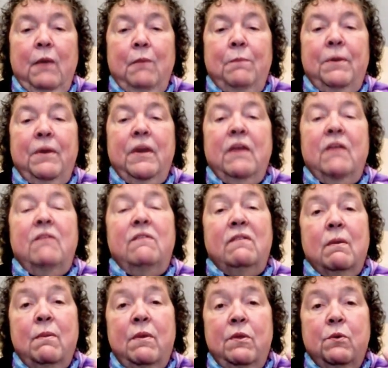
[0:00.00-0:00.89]
But in
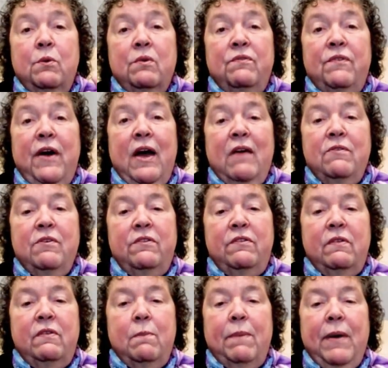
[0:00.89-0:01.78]
some of the
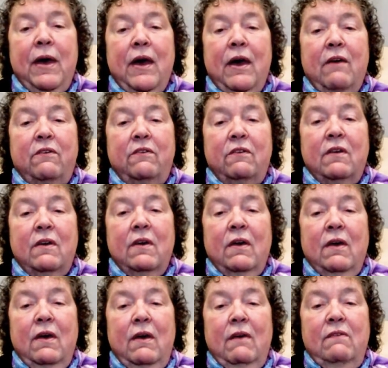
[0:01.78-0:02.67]
revivals of the past,
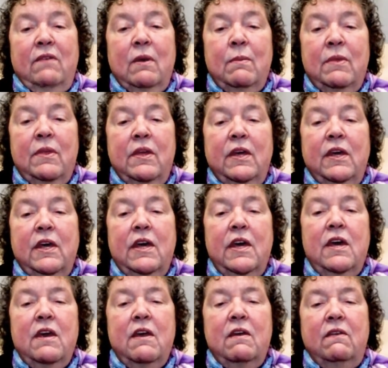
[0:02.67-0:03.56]
some of the
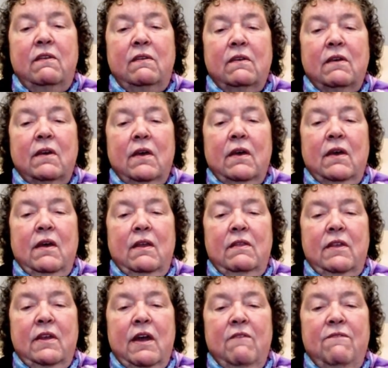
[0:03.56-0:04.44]
keys
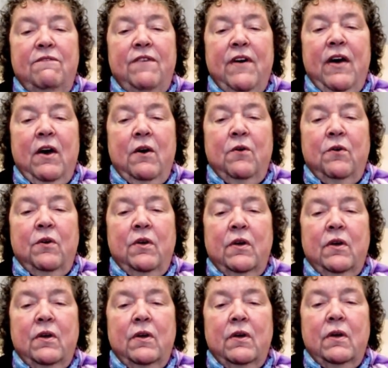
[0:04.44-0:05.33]
that I found,
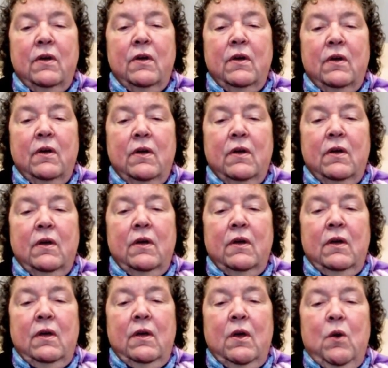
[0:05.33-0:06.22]

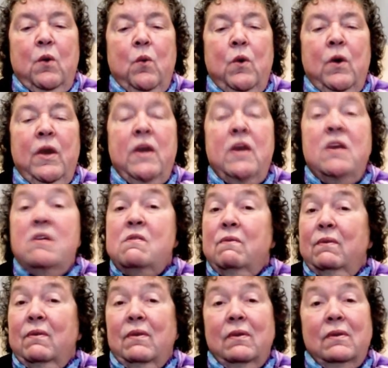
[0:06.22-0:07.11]
one,
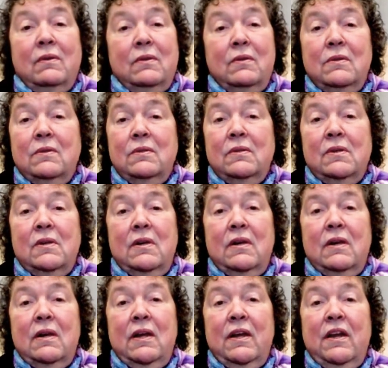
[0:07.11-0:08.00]

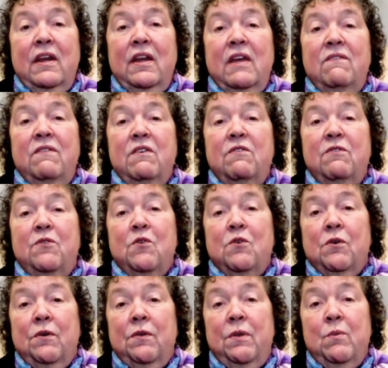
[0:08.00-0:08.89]
I'm going to give you
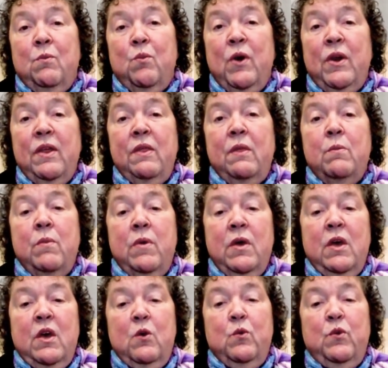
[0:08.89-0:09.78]
four of them. One of them
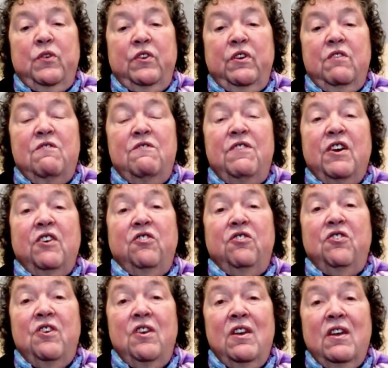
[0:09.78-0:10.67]
was
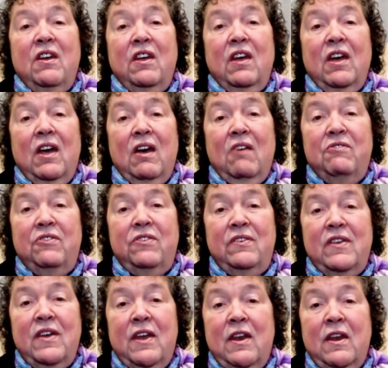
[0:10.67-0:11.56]
conviction of
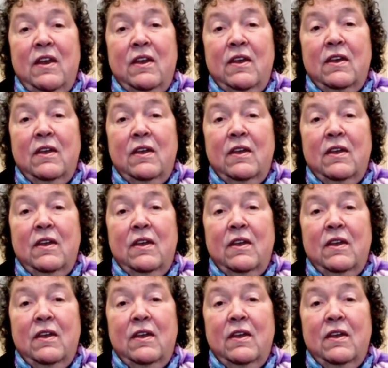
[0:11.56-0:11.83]
sin